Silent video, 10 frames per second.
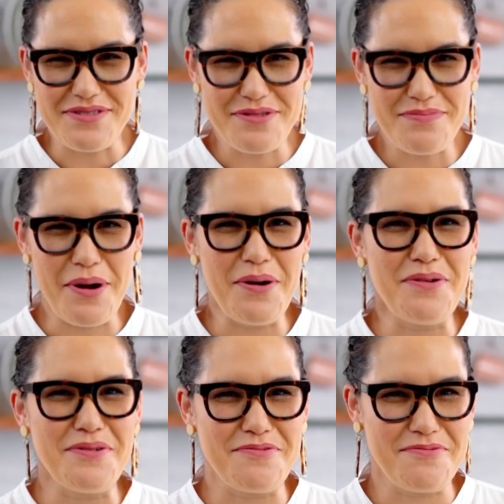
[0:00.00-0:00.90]
noodle
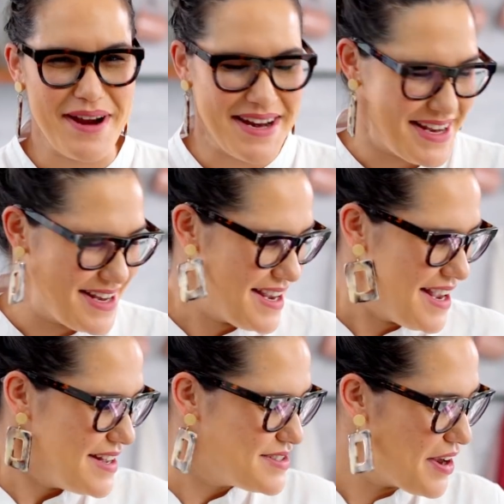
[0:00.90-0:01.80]
bowl ready.
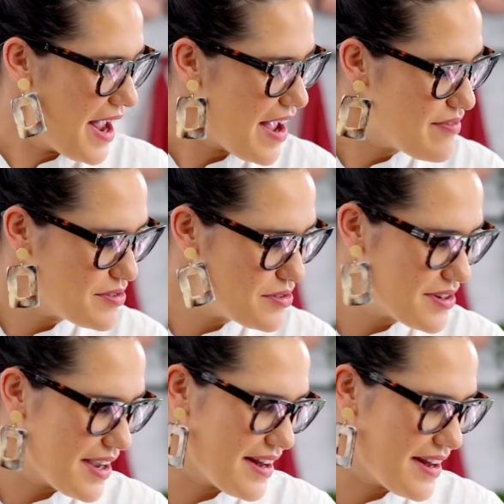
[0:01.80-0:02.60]
So have a look